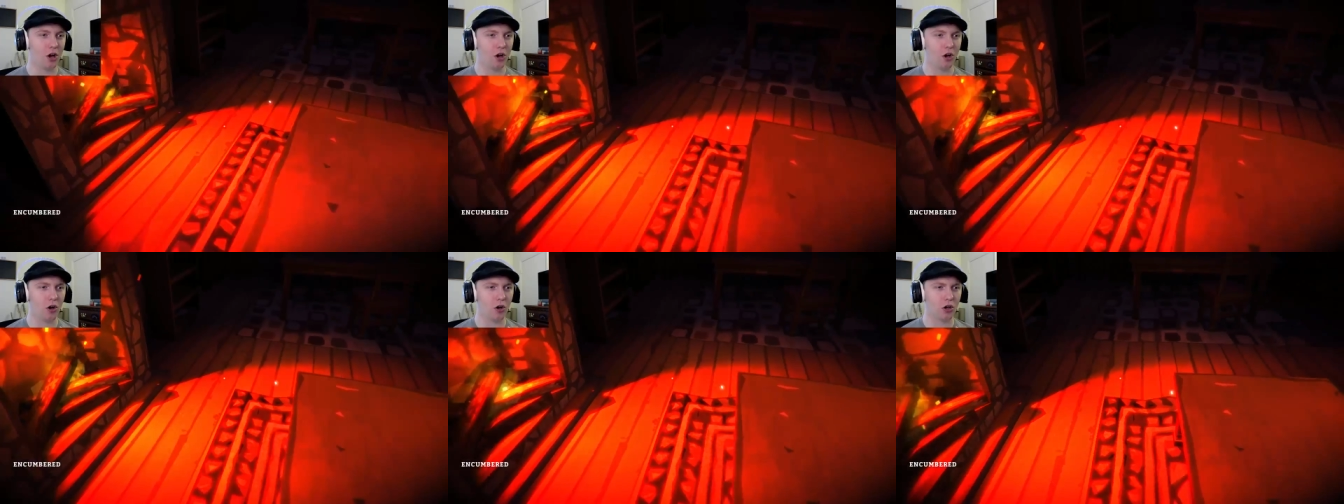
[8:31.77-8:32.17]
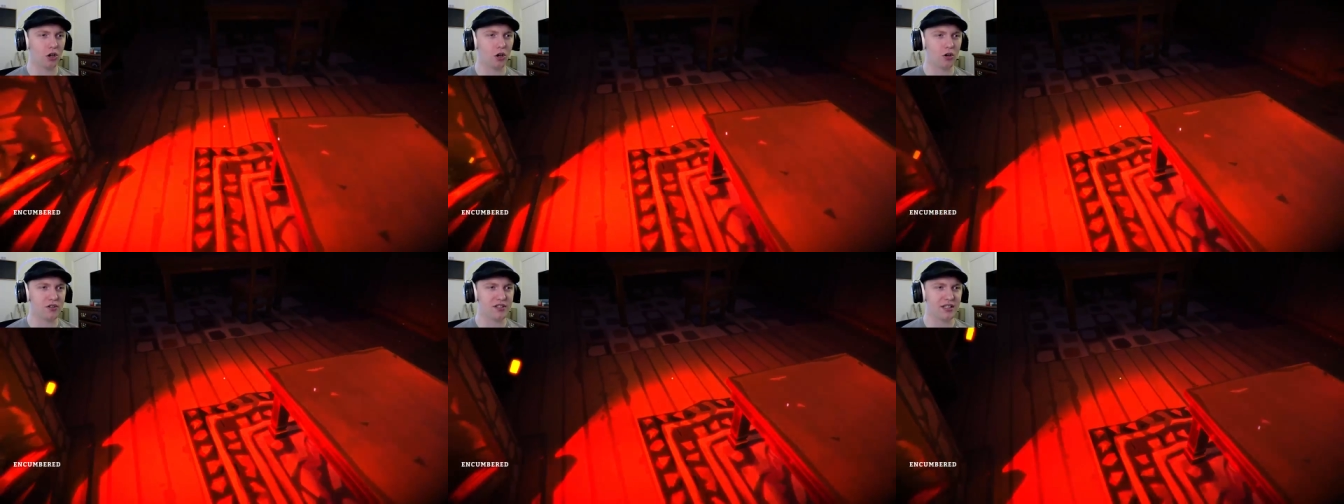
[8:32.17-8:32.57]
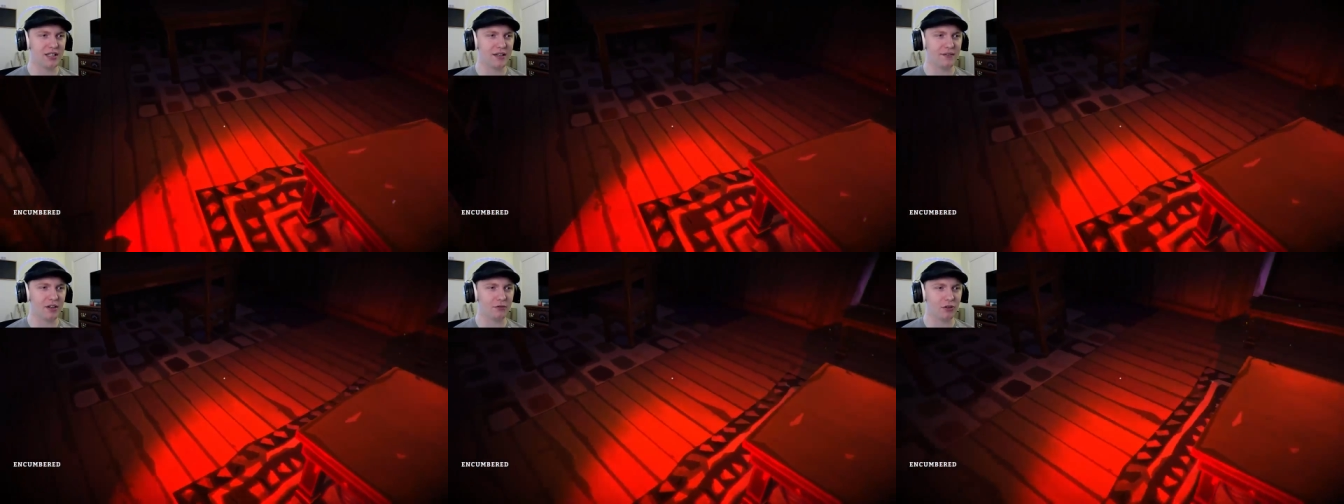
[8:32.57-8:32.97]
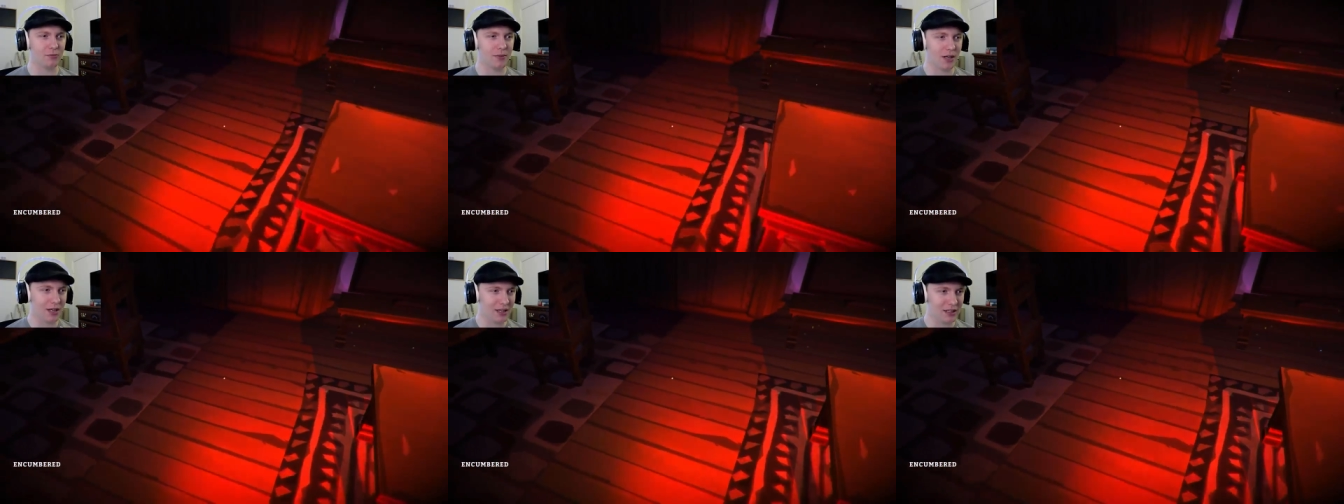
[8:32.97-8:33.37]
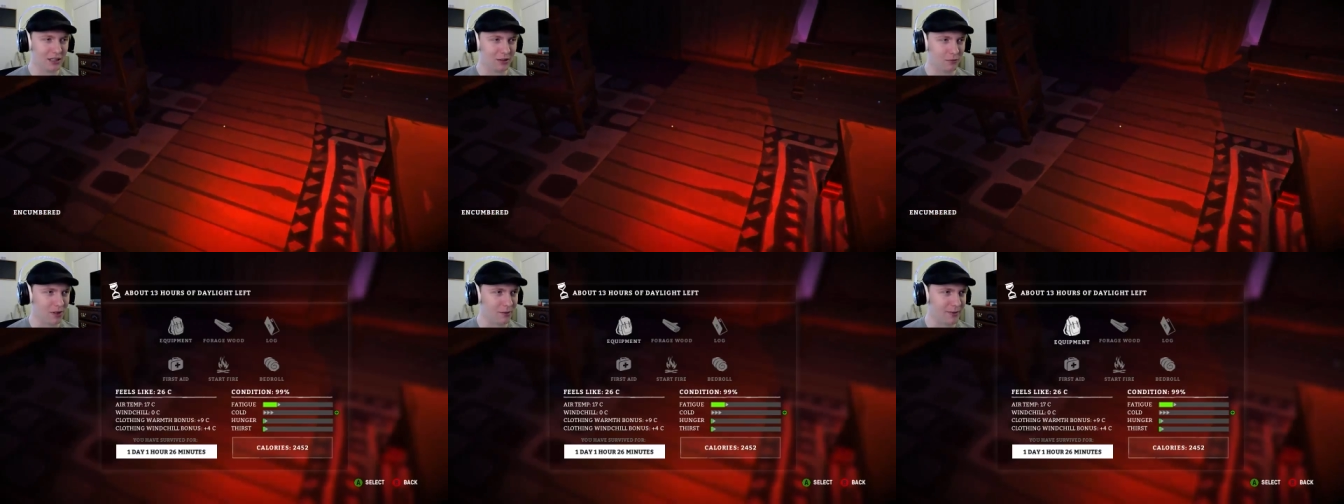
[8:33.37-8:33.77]
Oh, cozy living room.
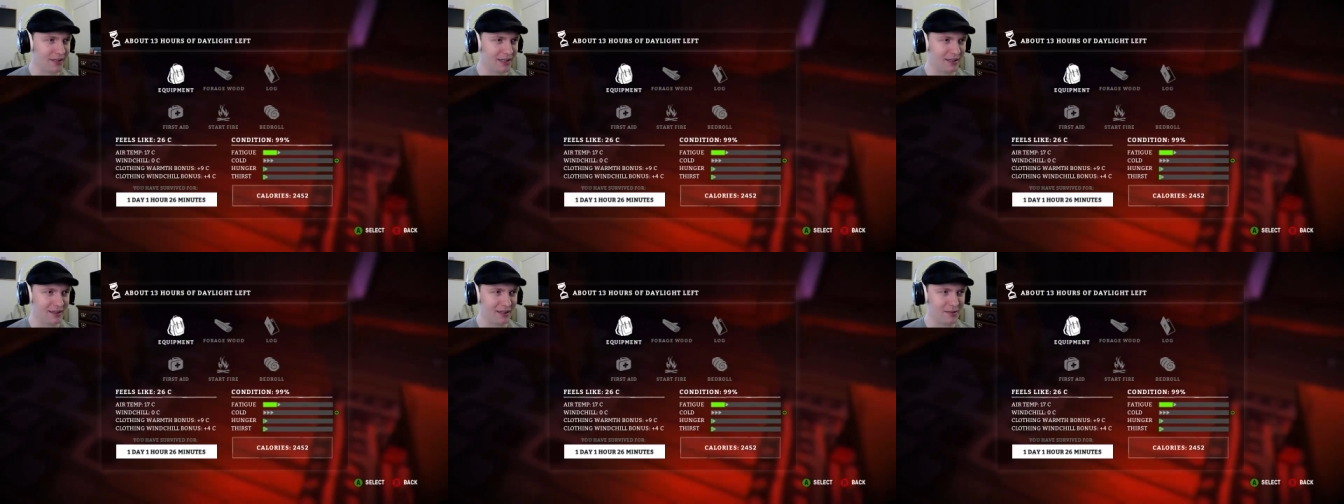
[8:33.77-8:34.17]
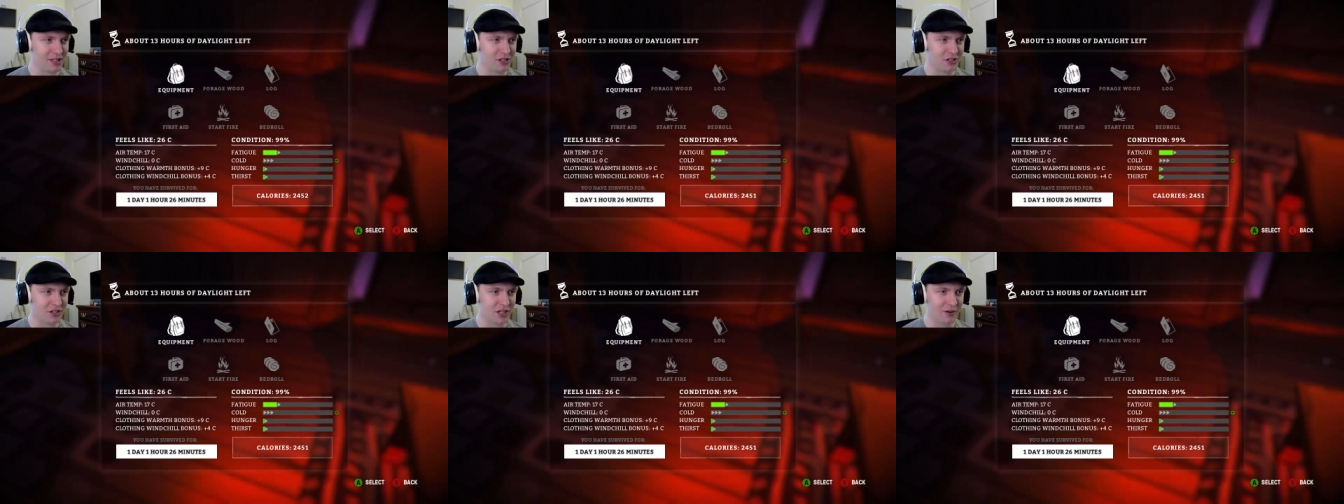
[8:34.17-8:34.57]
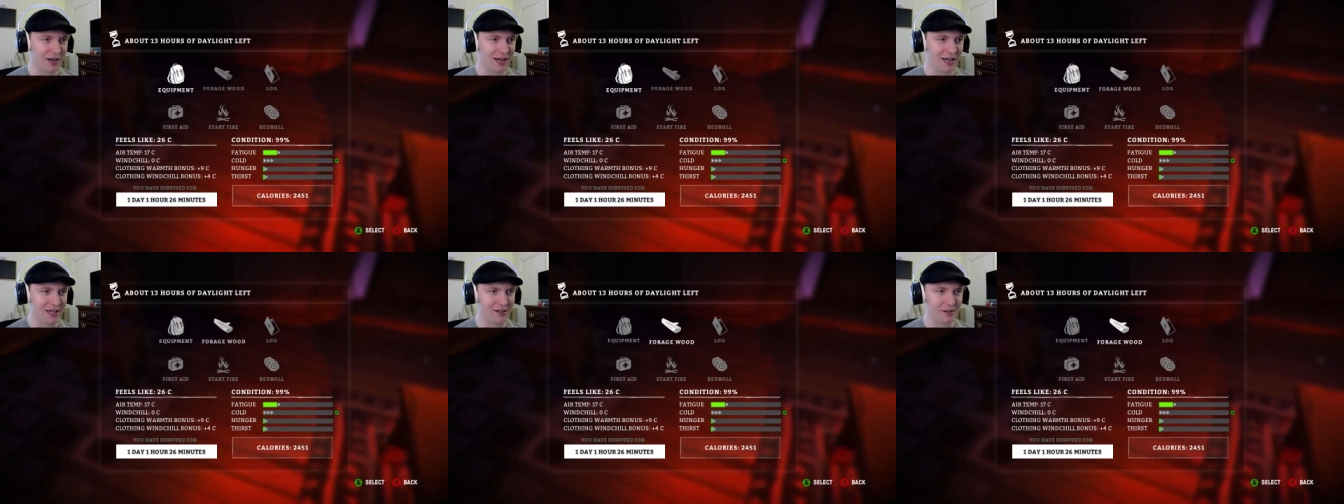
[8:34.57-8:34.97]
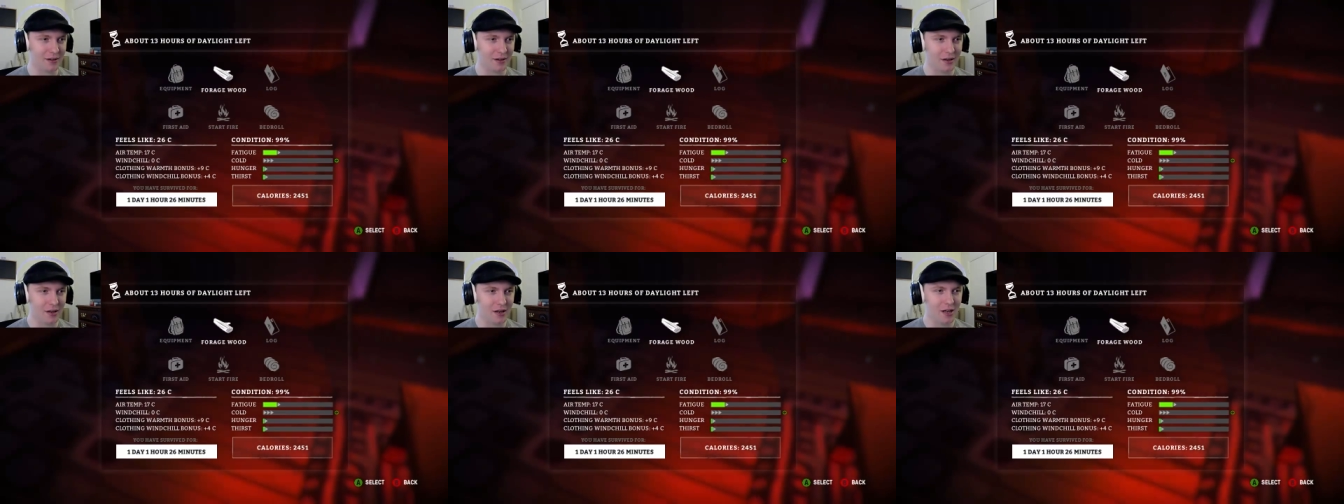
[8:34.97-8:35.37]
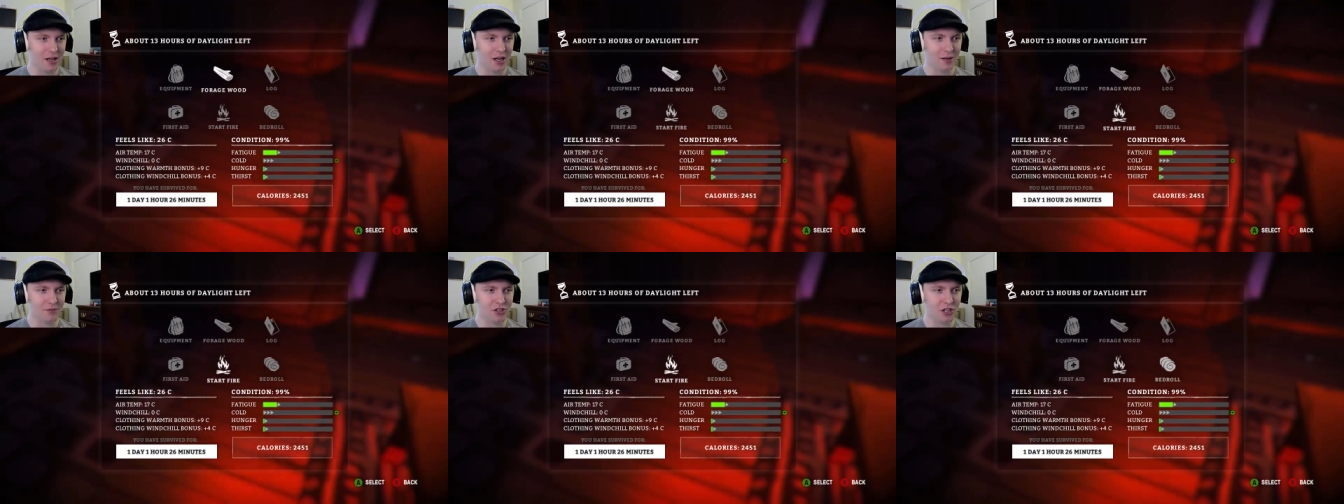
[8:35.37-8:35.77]
Oh, what do we... Let me just go ahead and...
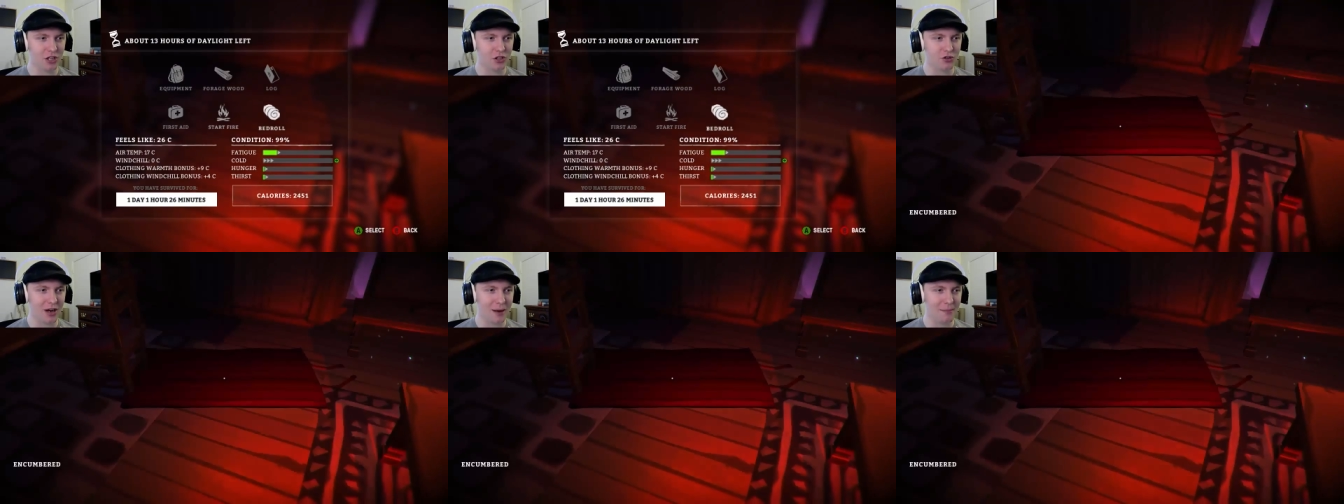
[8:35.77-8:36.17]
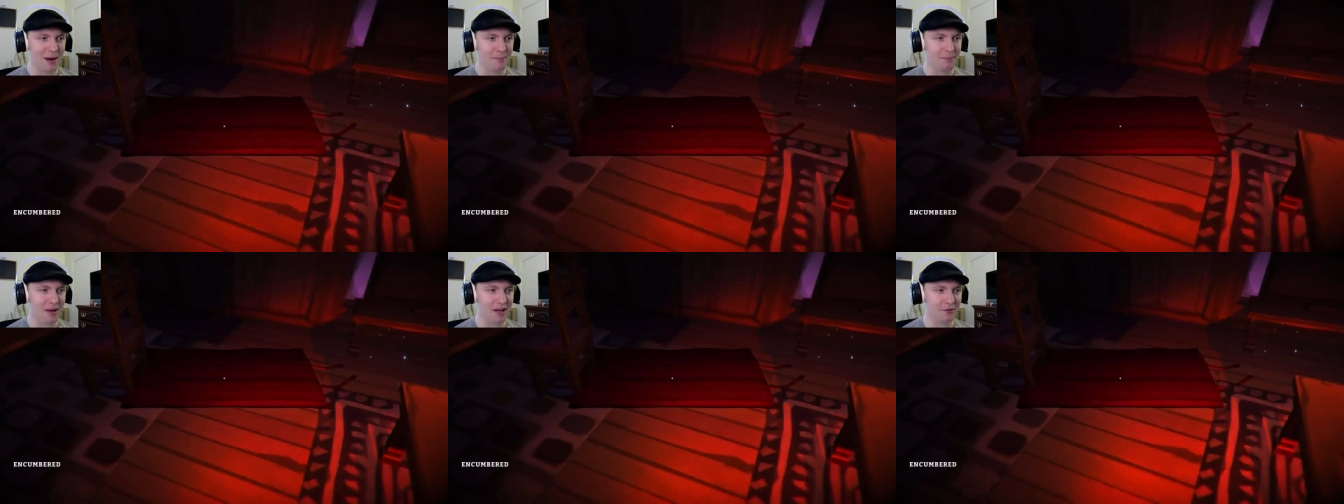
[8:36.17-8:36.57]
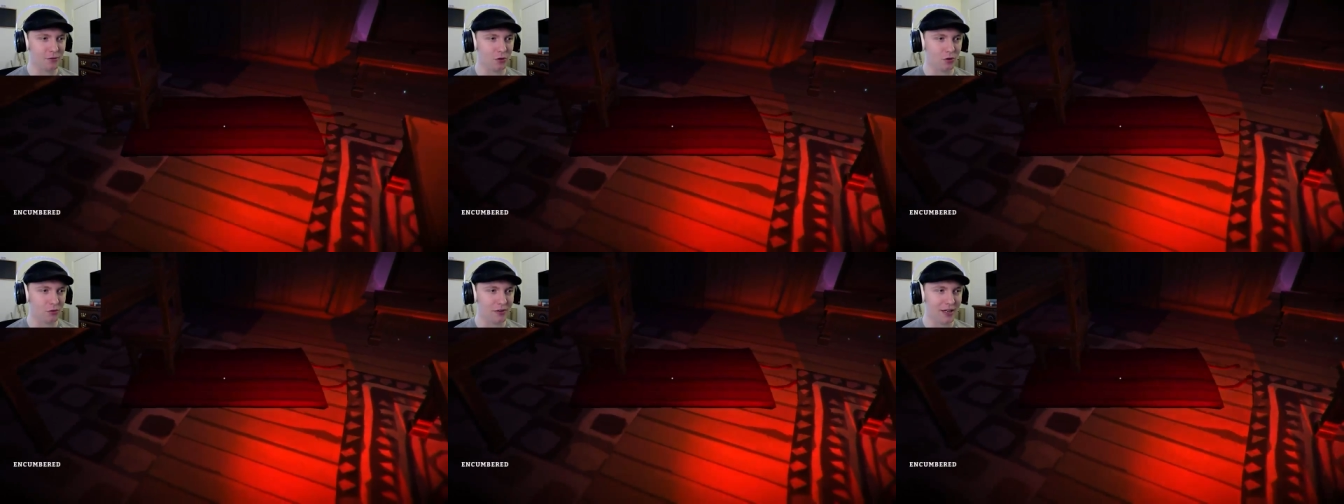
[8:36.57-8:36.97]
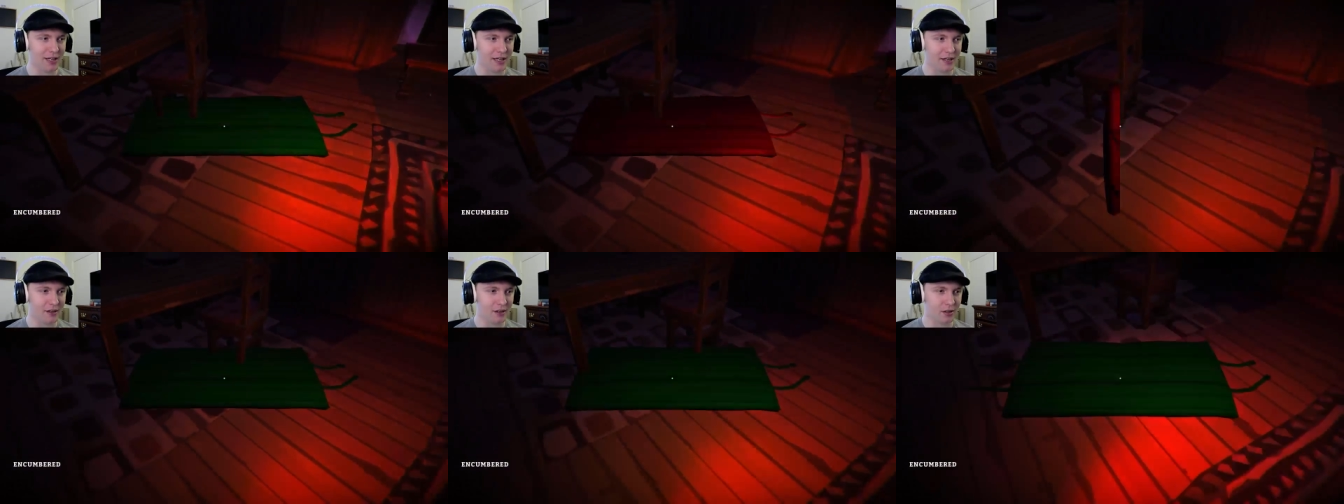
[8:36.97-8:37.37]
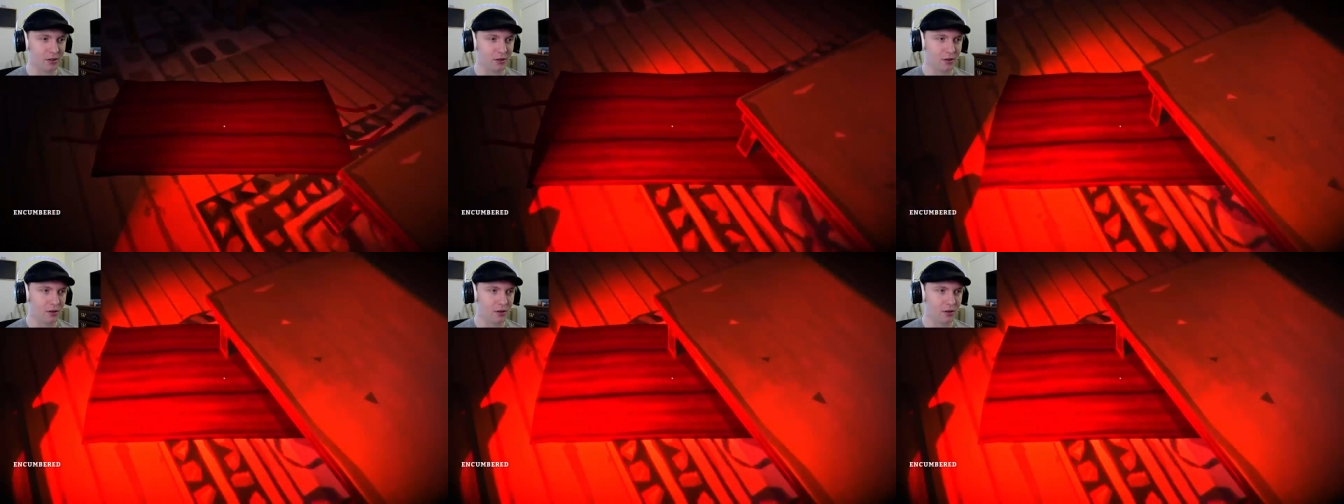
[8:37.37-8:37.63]
I'm just going to drop my bedroll right here.